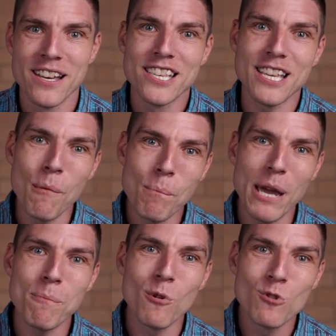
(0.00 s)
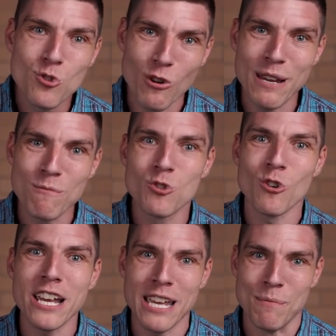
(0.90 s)
Some people dream
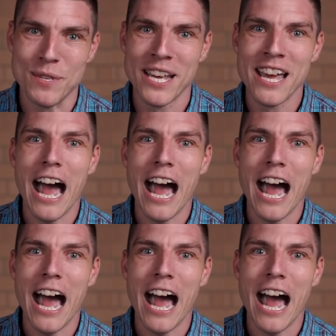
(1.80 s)
dreams.